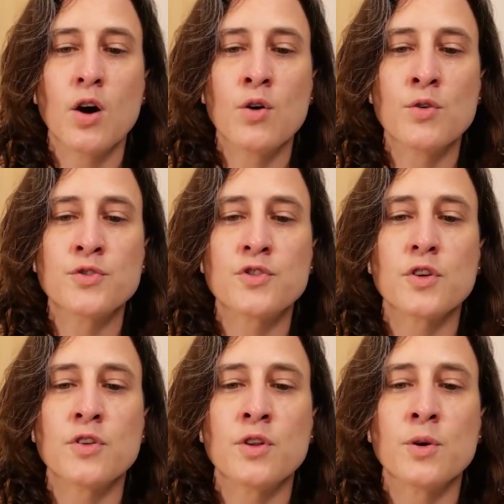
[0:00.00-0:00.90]
Once
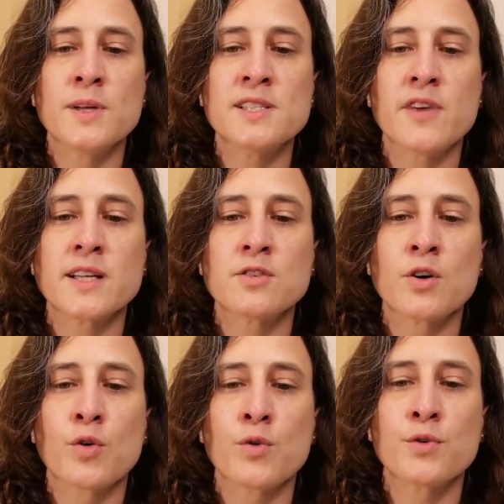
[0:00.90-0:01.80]
the risk
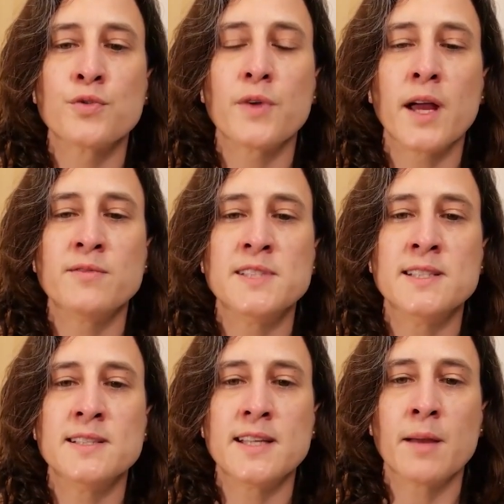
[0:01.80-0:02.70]
factor group have
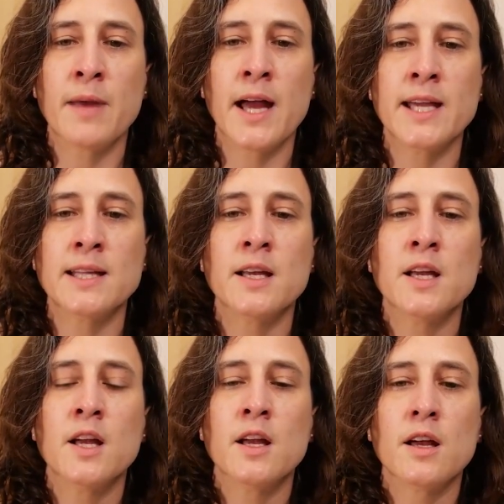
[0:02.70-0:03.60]
been determined,
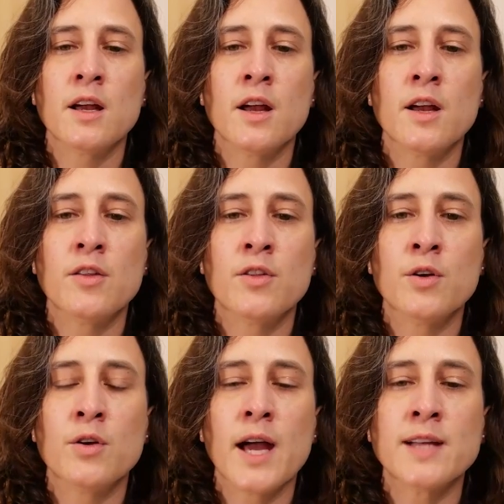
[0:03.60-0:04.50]

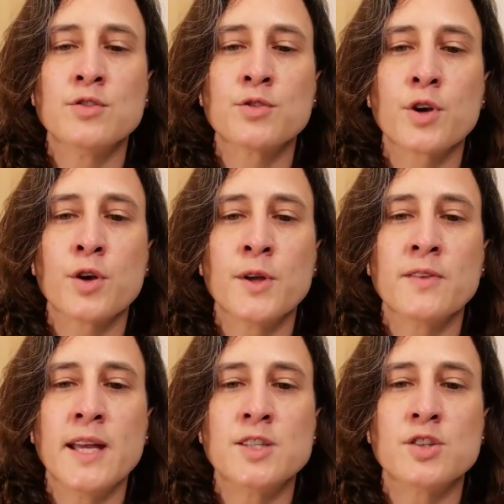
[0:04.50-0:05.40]
the adult
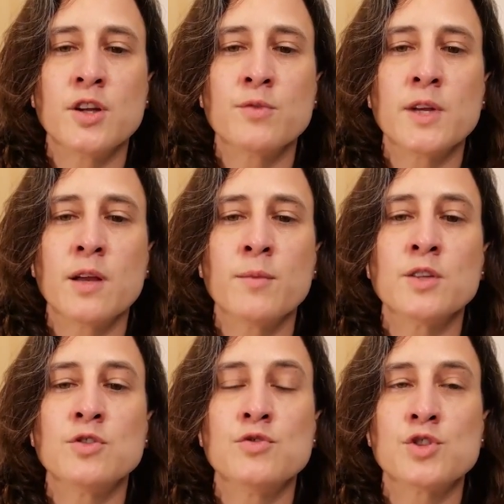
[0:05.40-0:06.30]

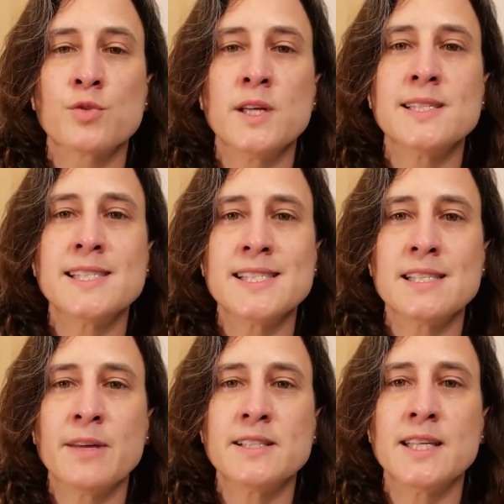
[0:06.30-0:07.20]
recommend to screen
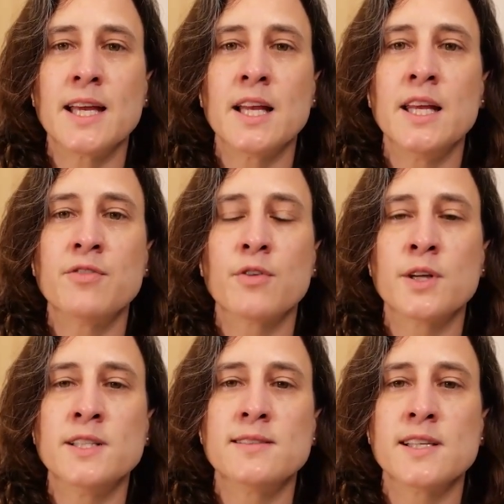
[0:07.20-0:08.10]
systematically
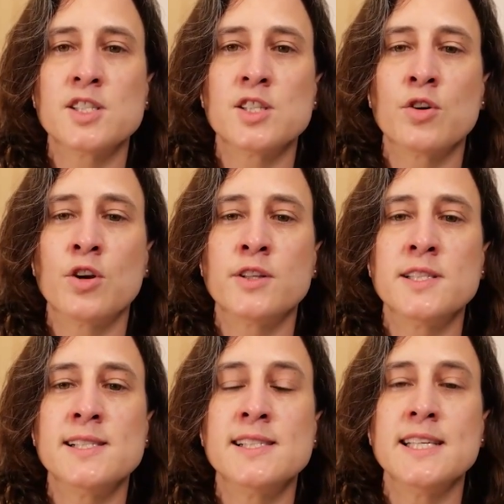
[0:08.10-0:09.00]
for an interstitial
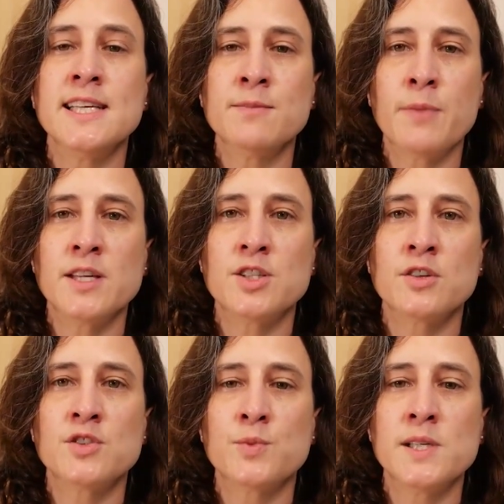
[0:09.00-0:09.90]
lung disease in
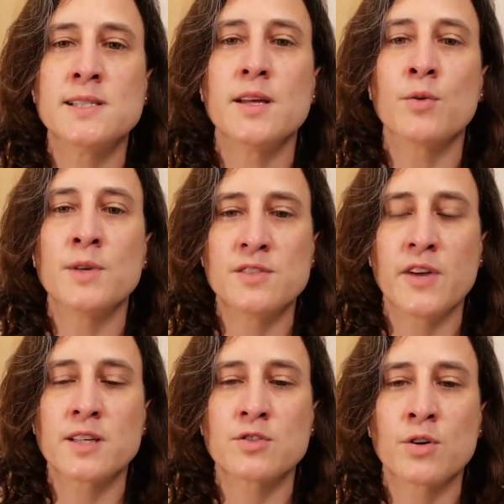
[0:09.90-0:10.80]
patients with risk
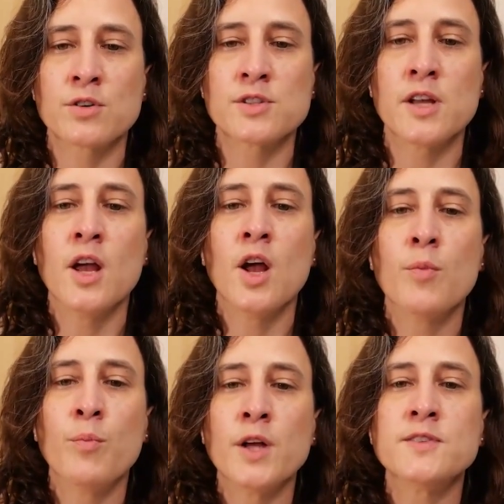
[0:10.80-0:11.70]
factors,
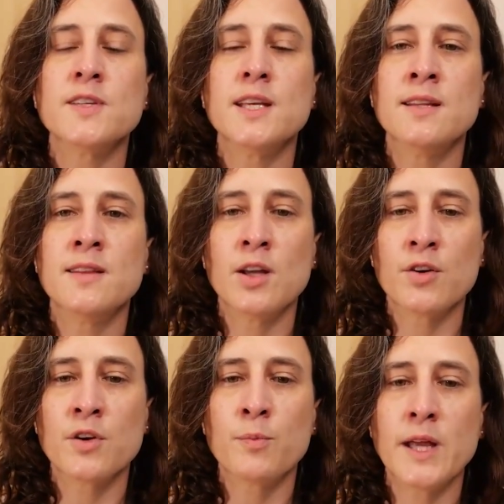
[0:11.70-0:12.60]
but in the
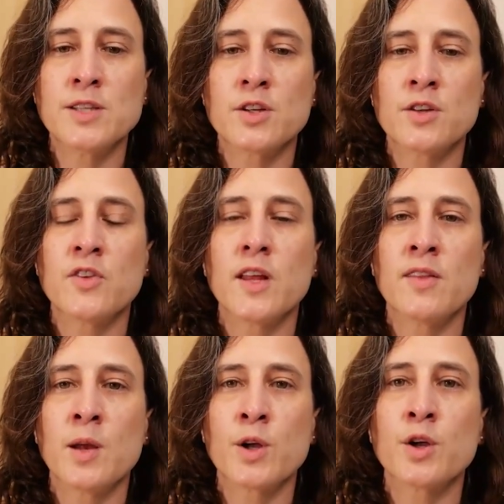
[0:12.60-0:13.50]
other patients,
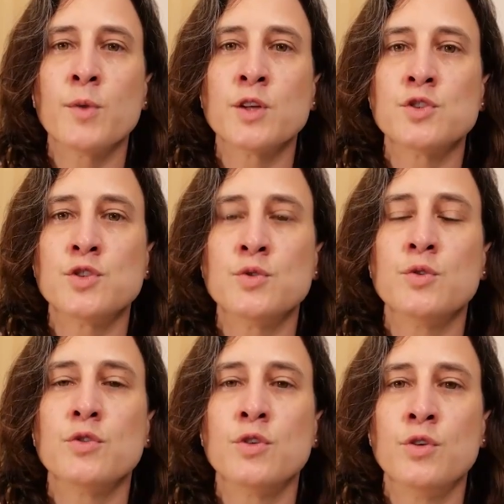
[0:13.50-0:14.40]
they recommend
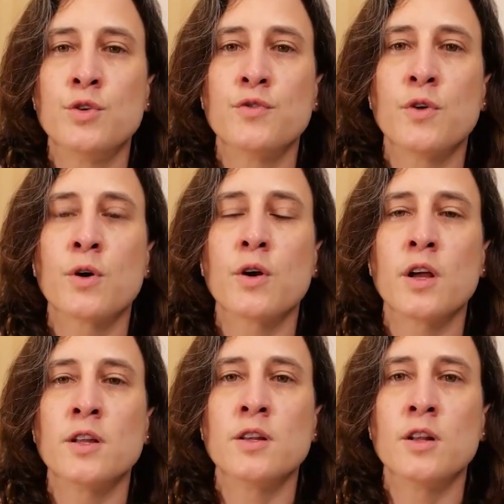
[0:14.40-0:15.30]
to look for
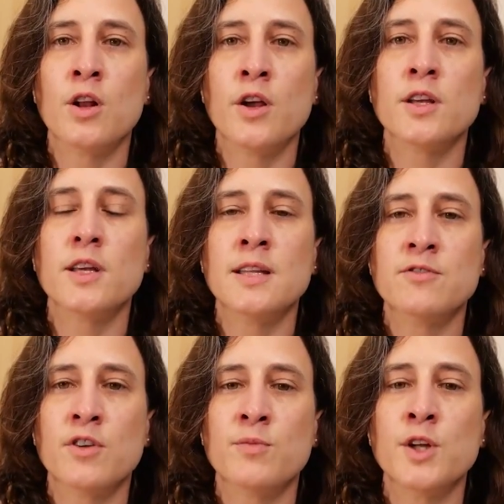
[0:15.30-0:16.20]
a lung
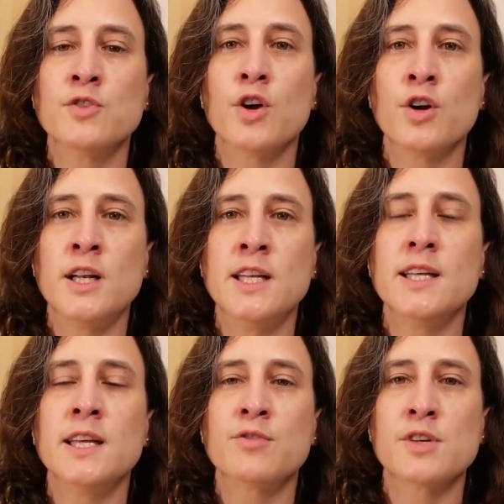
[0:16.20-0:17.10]
involvement
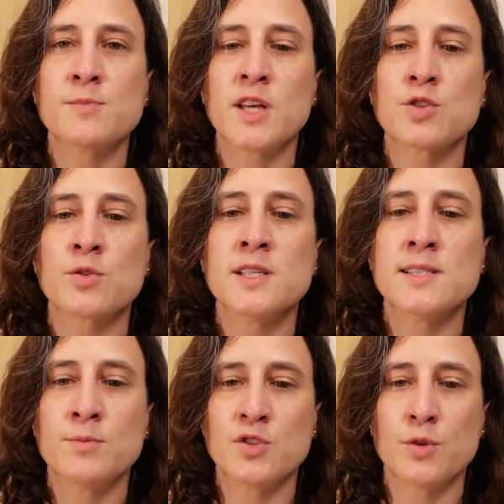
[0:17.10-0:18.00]
only if respiratory
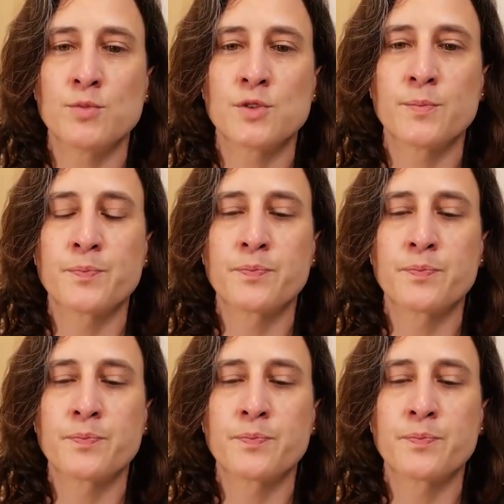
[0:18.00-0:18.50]
symptoms.